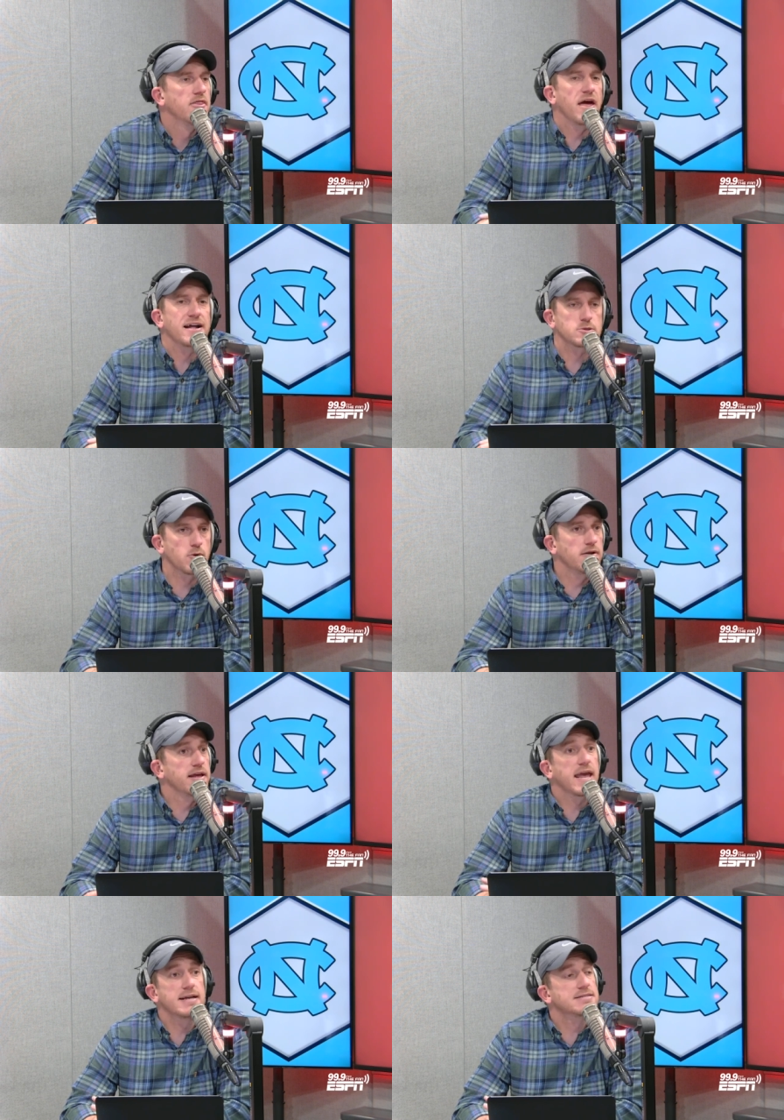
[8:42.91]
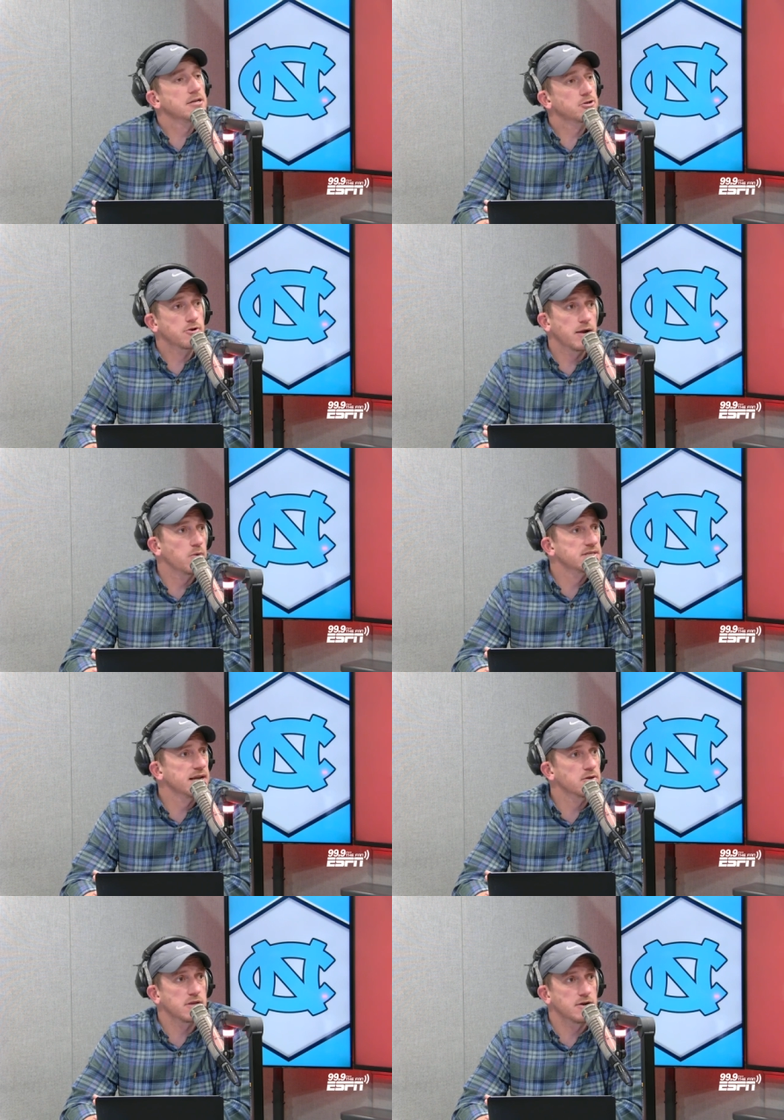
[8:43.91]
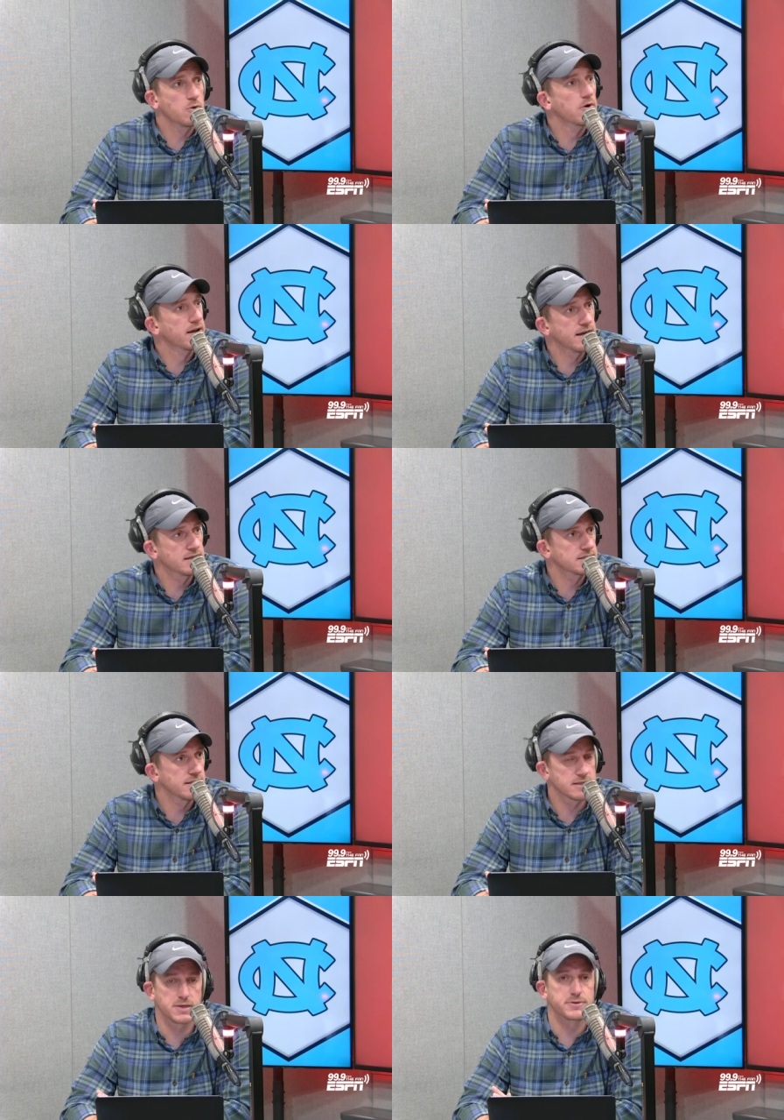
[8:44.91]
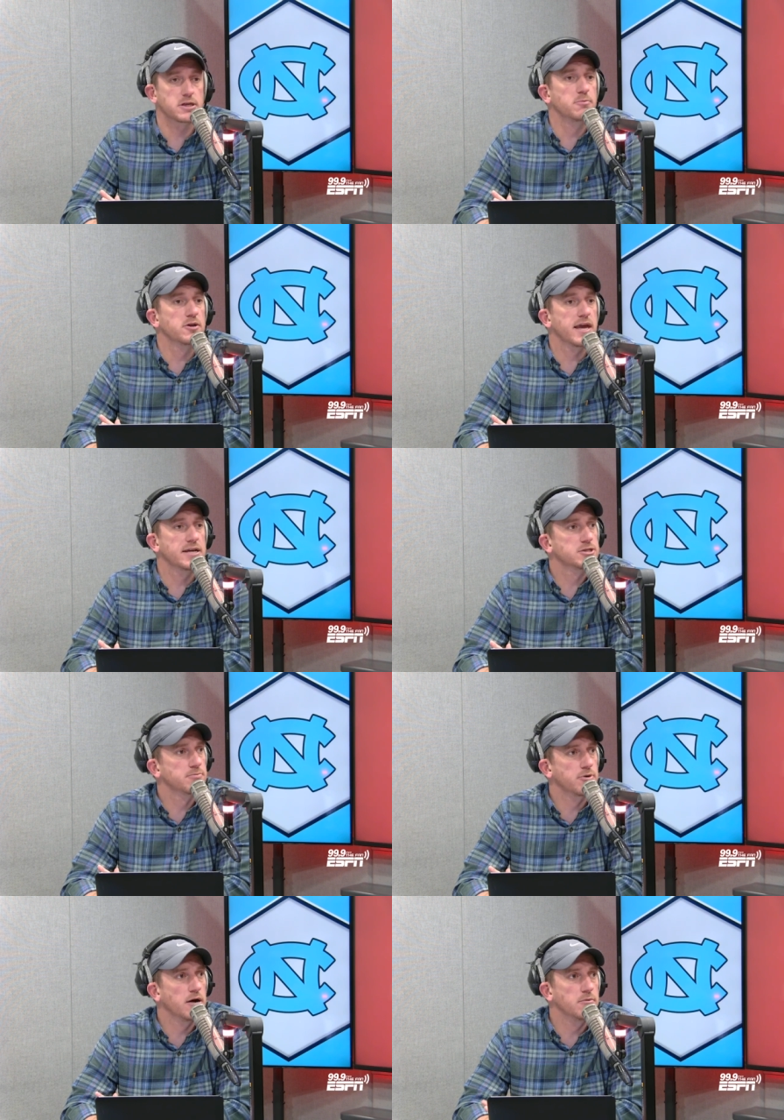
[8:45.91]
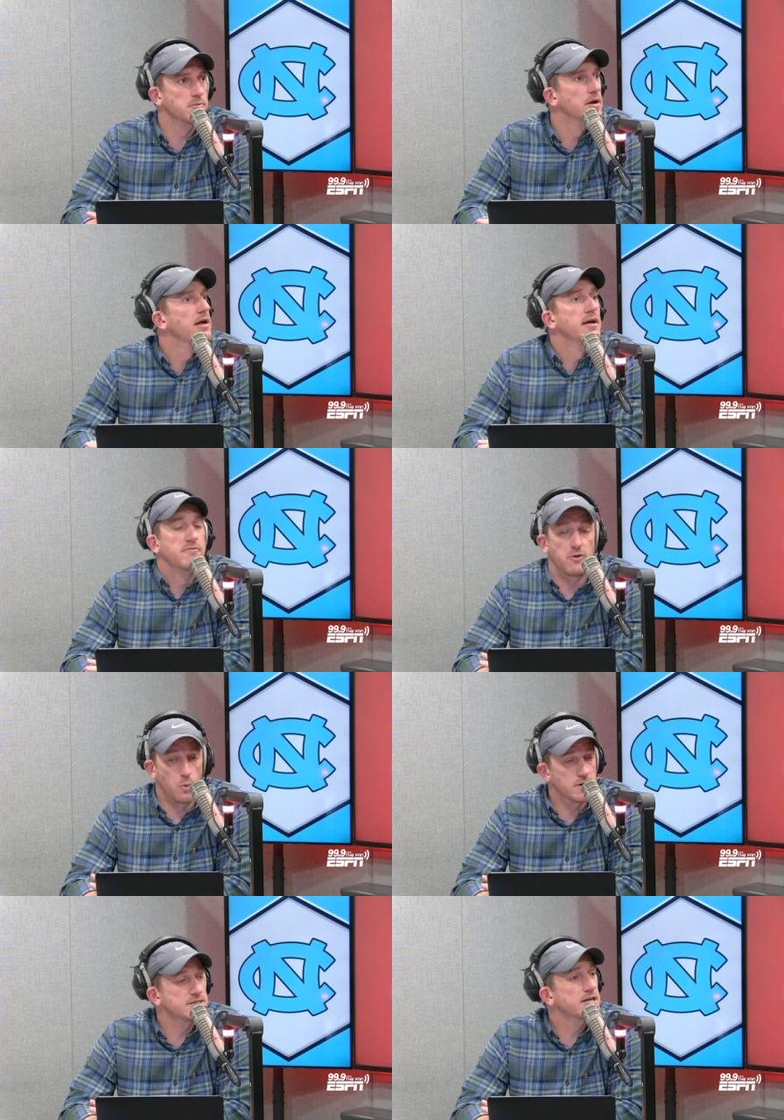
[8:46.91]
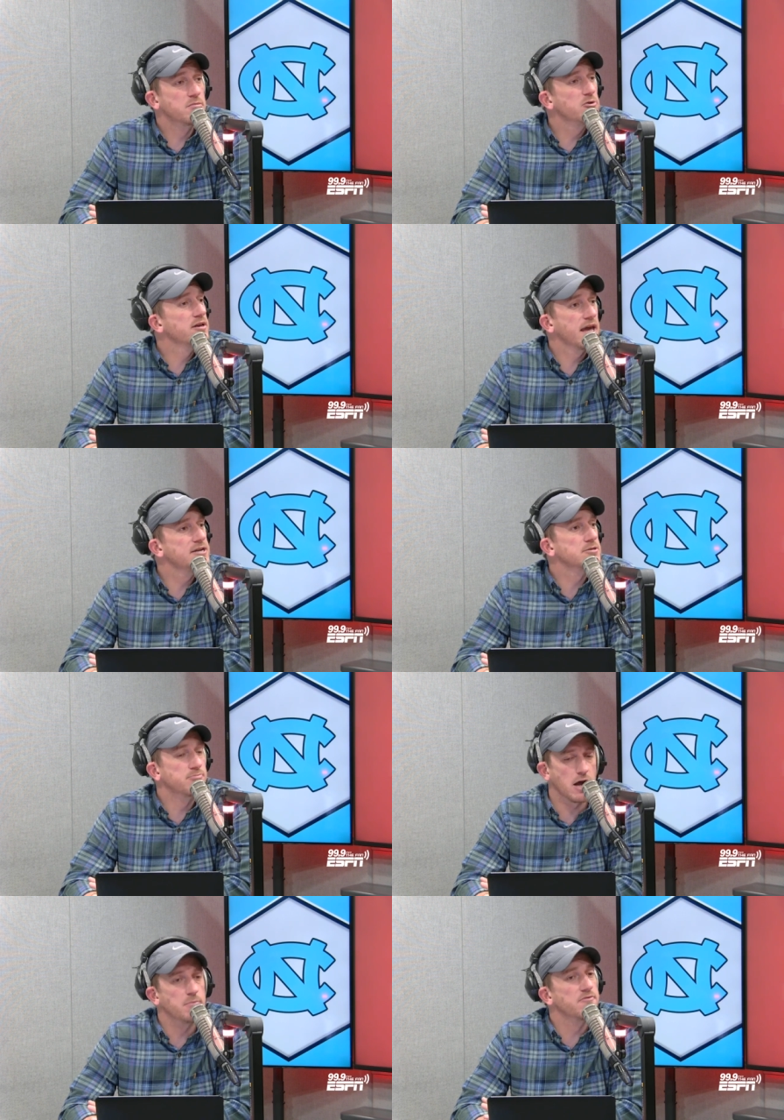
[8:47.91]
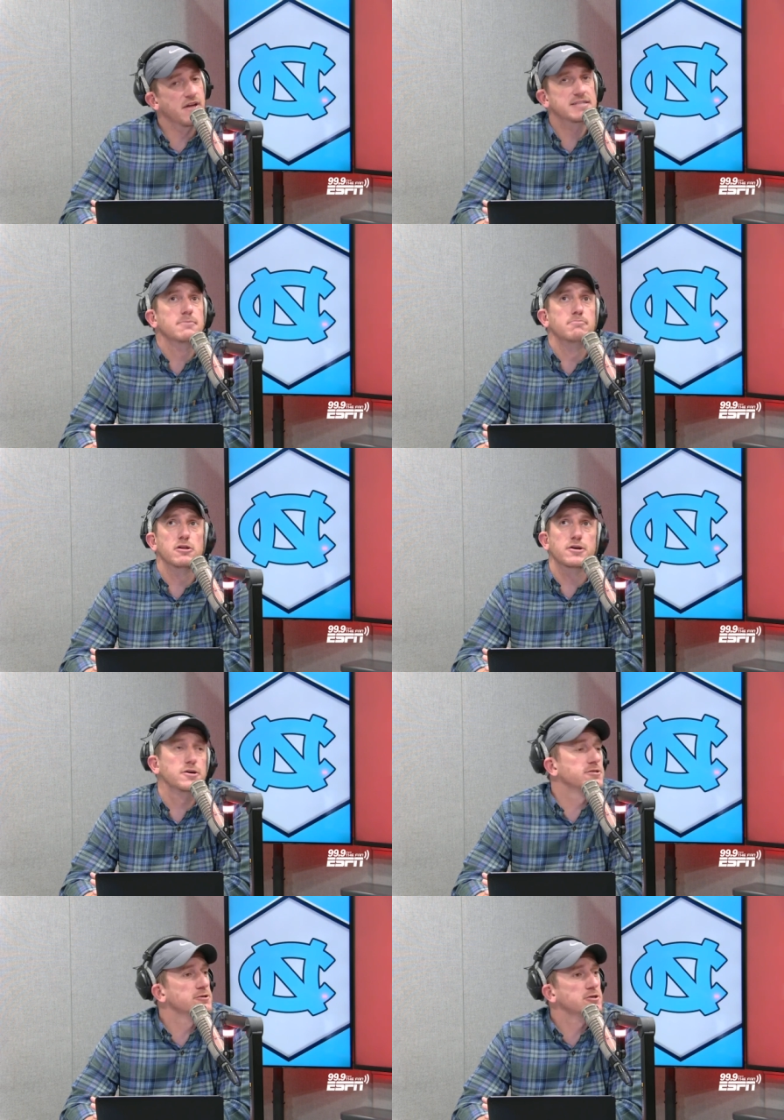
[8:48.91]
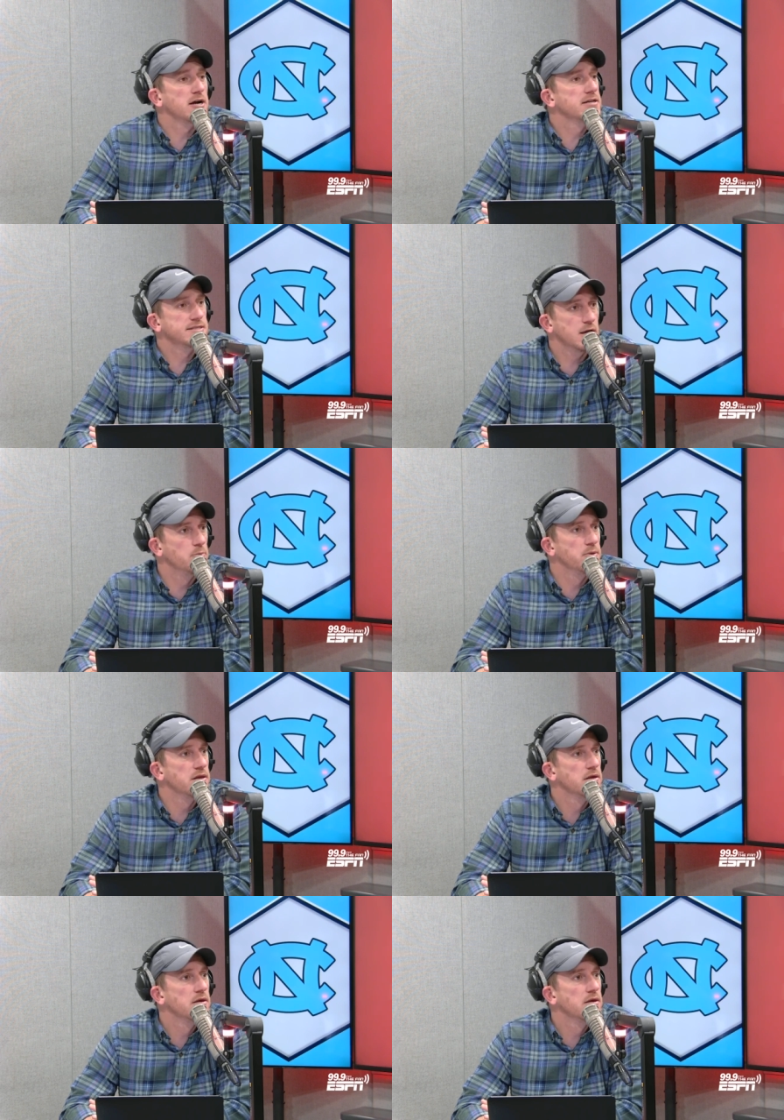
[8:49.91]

That's where, like, hey, Cedric Gray wasn't out there to organize things. There was a communication problem there wasn't a communication problem, if that's the bill of goods you're trying to sell me,